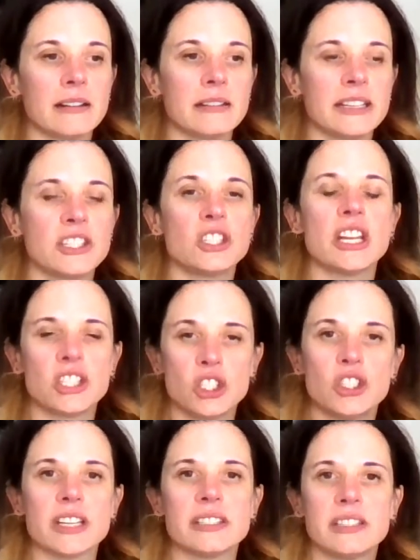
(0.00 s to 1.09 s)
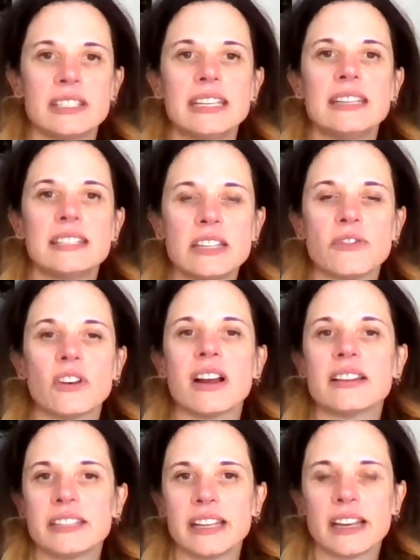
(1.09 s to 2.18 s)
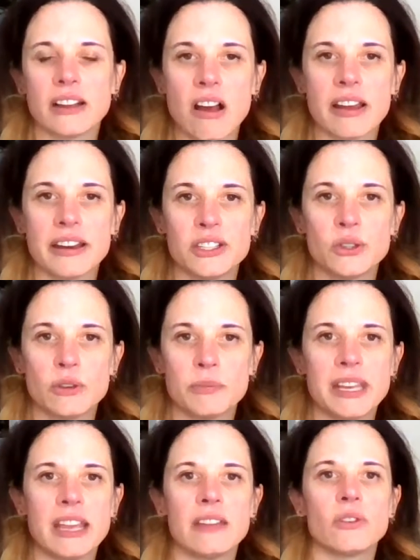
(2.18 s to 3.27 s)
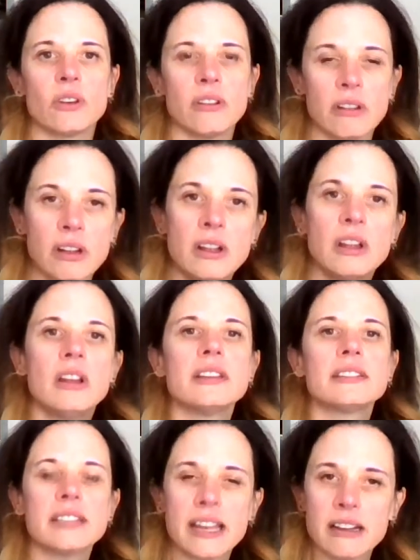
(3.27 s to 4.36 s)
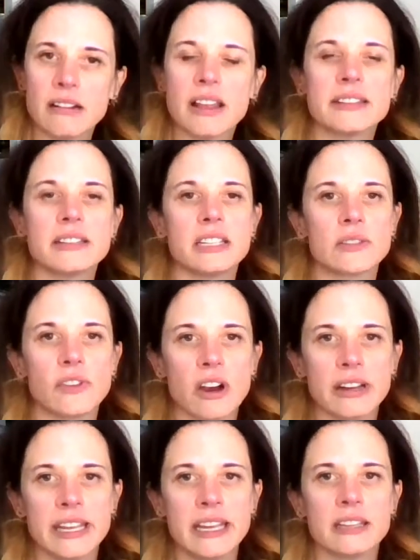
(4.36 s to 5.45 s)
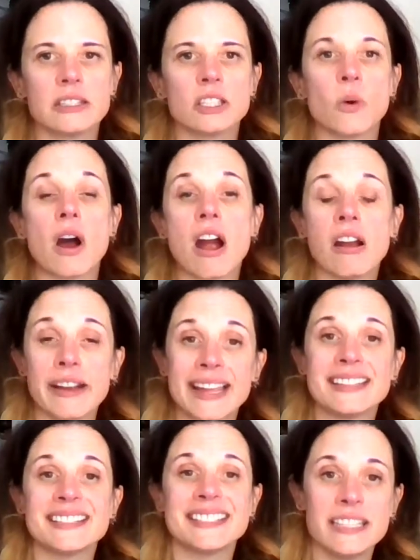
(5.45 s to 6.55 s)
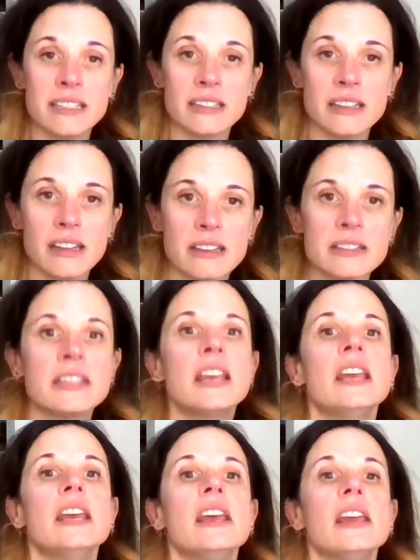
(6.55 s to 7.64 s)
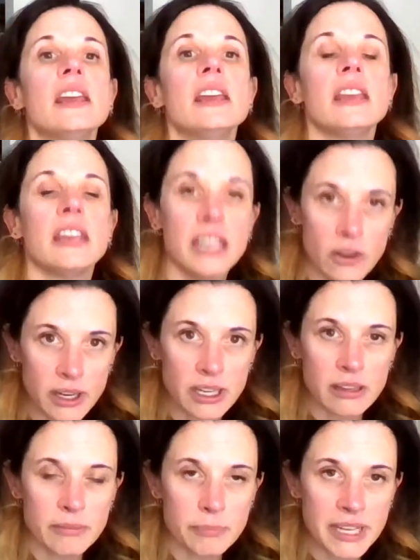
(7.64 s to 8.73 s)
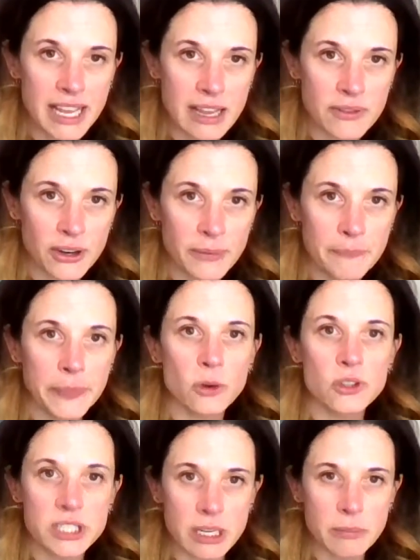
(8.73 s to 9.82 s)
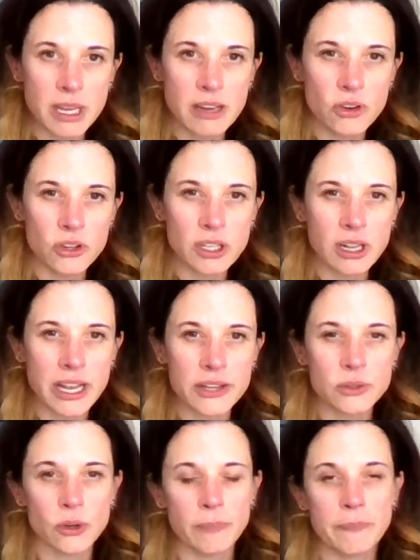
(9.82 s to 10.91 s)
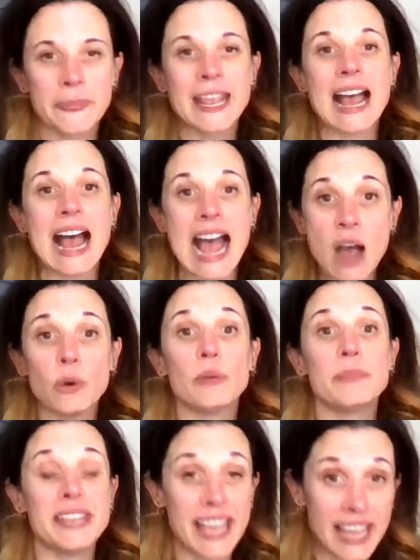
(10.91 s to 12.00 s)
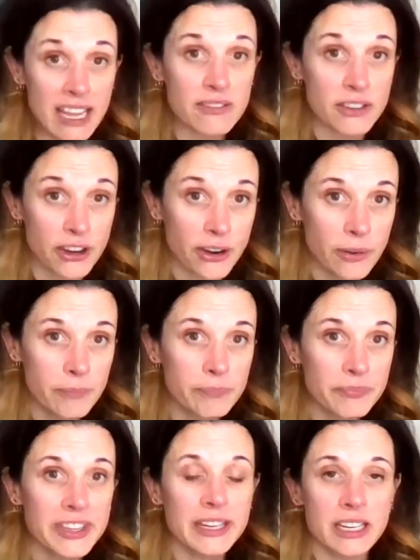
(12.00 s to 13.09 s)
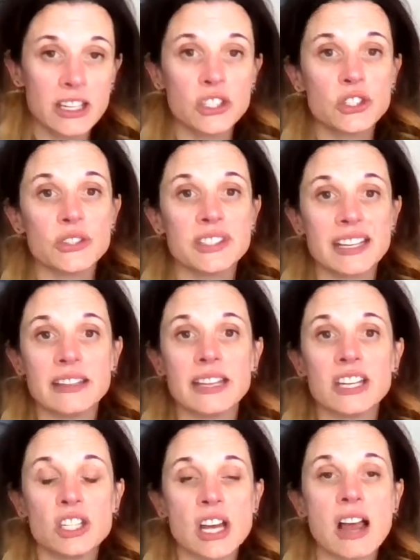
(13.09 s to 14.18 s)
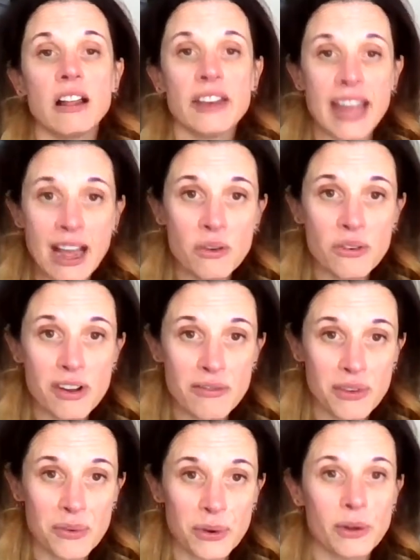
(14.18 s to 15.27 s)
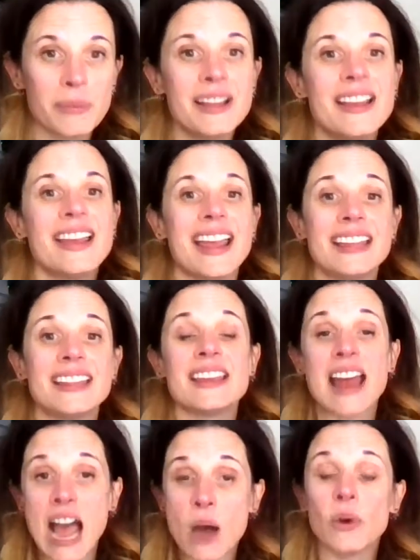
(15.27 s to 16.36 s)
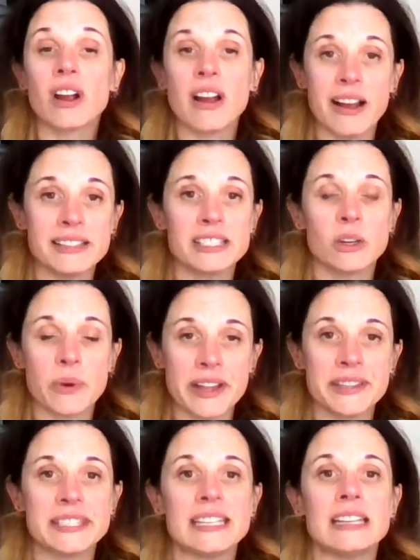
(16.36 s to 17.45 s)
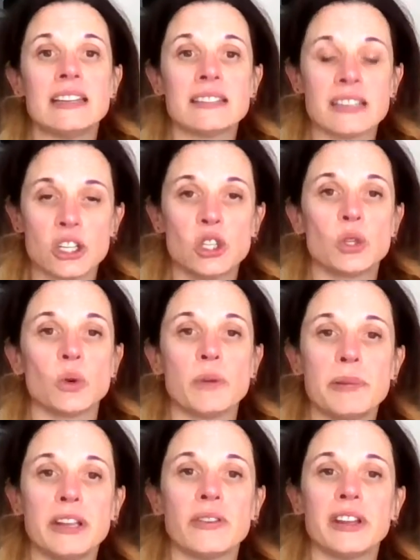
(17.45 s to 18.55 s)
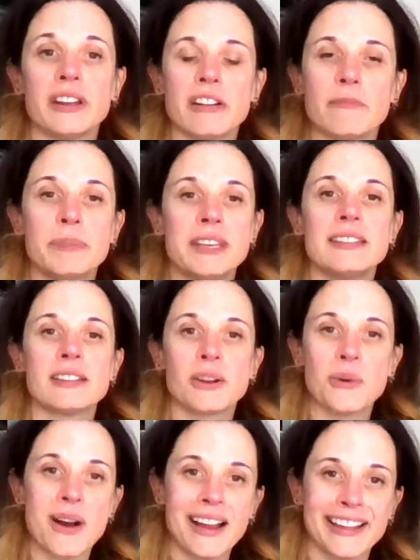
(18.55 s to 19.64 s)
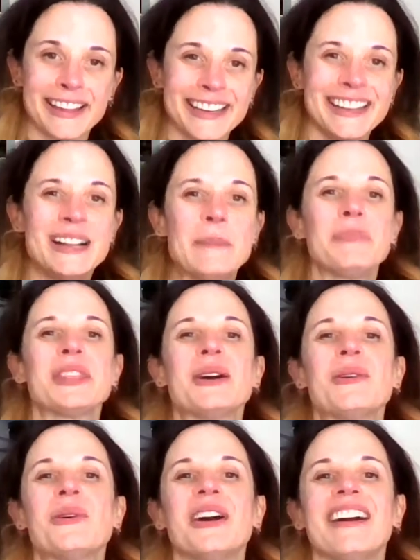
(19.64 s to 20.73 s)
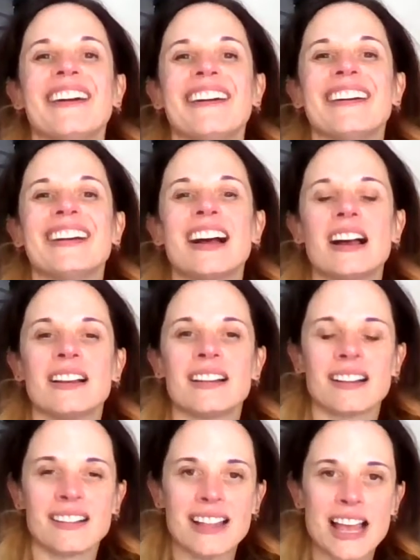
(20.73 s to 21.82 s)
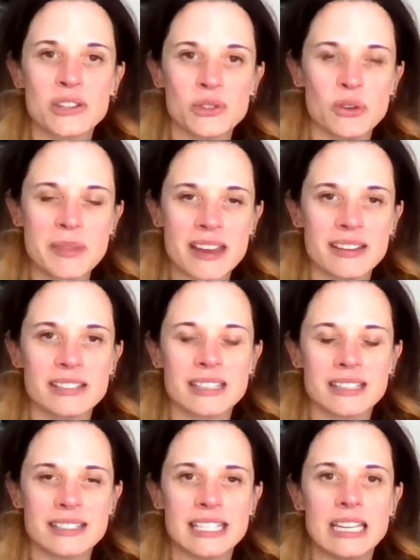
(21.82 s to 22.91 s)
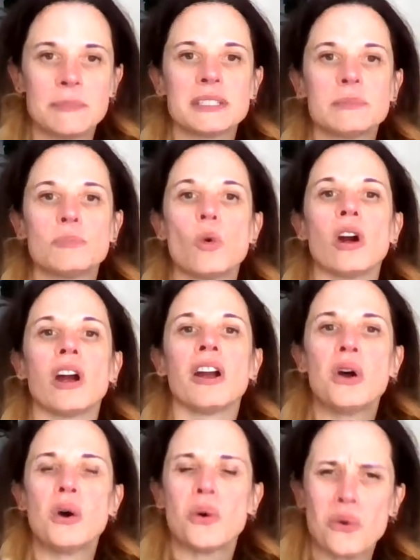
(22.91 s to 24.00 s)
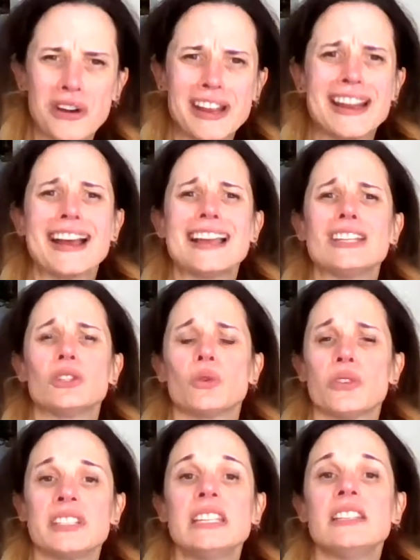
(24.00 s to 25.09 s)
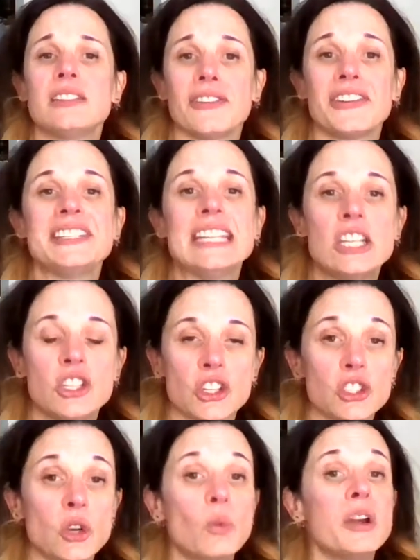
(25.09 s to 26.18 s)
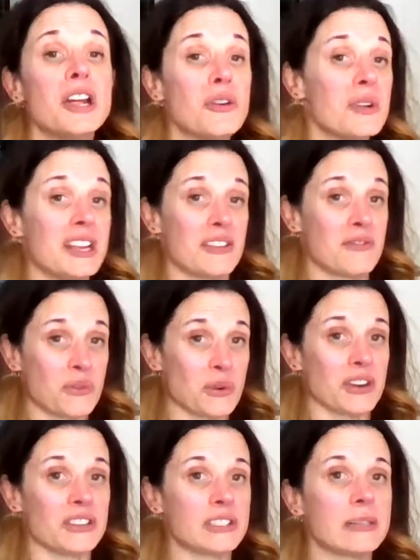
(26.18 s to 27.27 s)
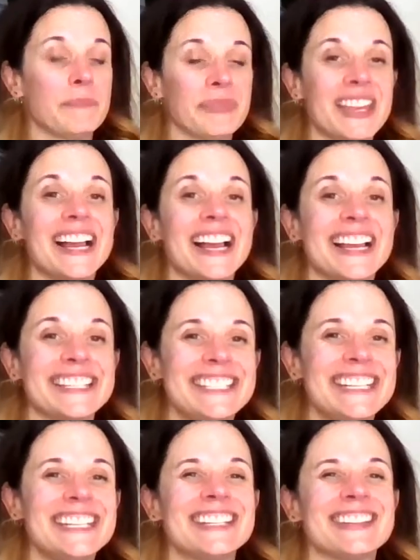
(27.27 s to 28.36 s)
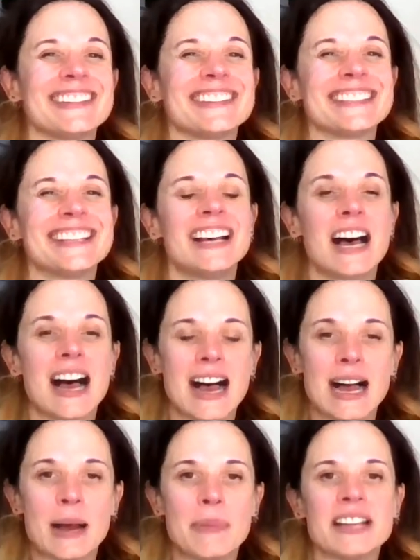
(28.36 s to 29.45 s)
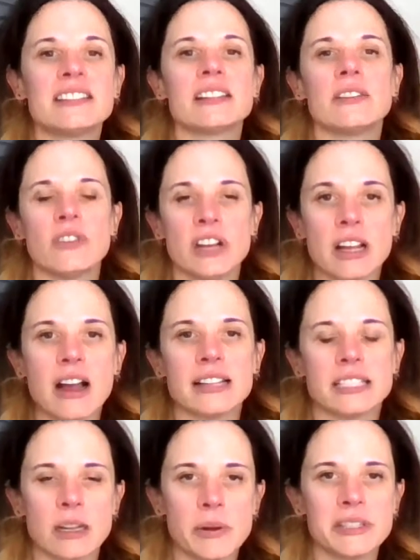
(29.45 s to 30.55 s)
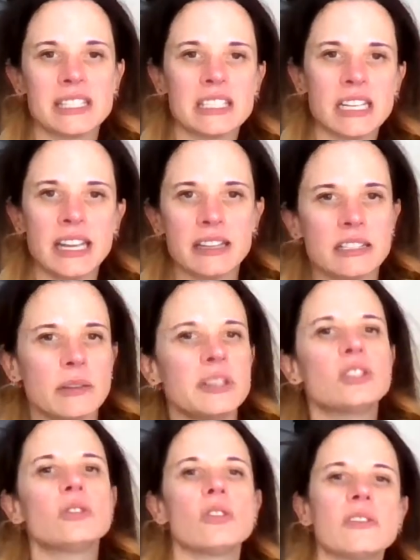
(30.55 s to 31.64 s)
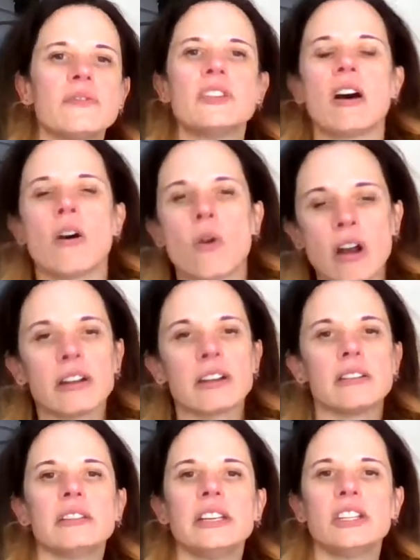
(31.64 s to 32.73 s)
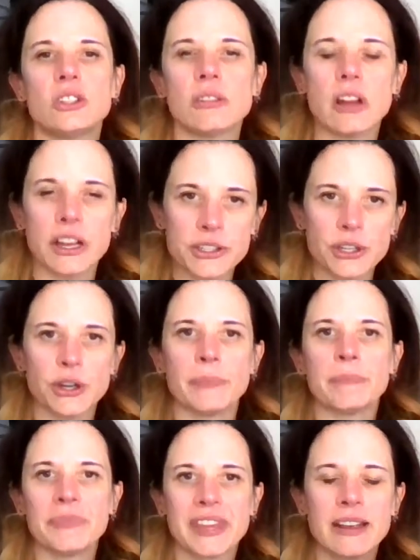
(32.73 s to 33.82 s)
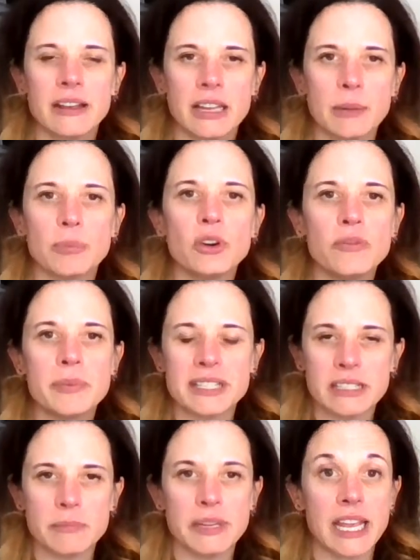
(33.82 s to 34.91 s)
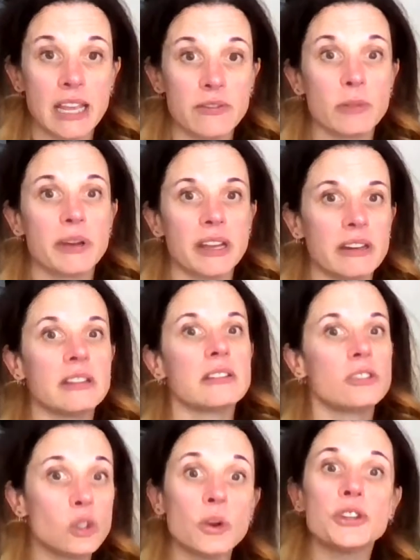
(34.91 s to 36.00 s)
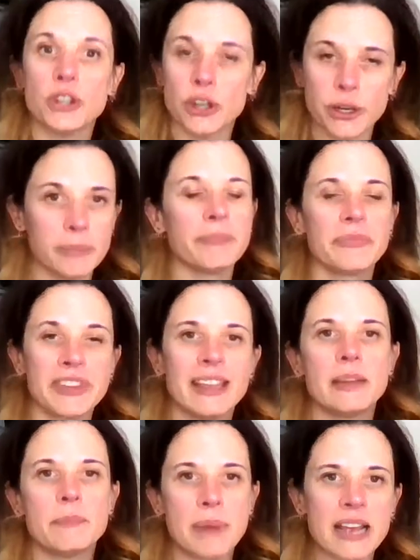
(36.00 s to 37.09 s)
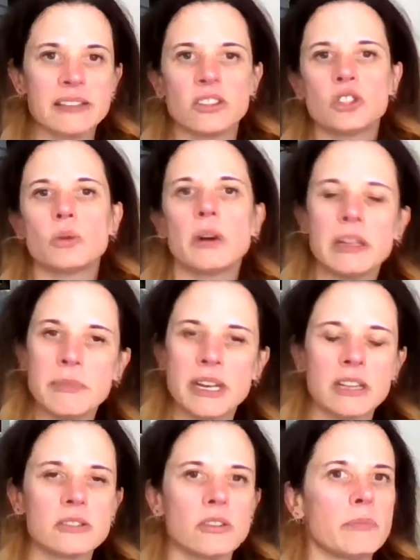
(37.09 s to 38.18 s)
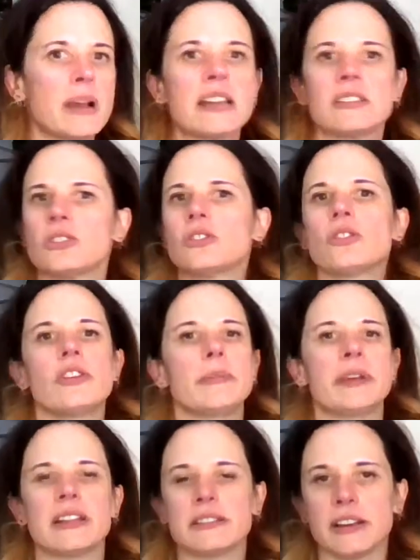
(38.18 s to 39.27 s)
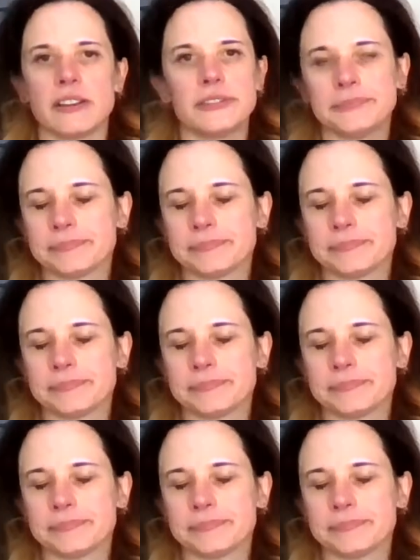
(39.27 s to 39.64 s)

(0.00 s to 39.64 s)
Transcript: it's just as easy for us to get caught into a behavioral cycle as it is for our kids. So our antecedent is hearing behavior or seeing behavior in the classroom. Our behavior is to send that child out of the room, and then our consequence is a short period of peace and quiet, or a classroom that seems more organized or is easier to teach in. So we're reinforced as teachers by delivering consequences to kids that we sort of know aren't going to lead to long-term improvements in behavior, but in the short term, it buys us 20 minutes or it buys us 30 minutes of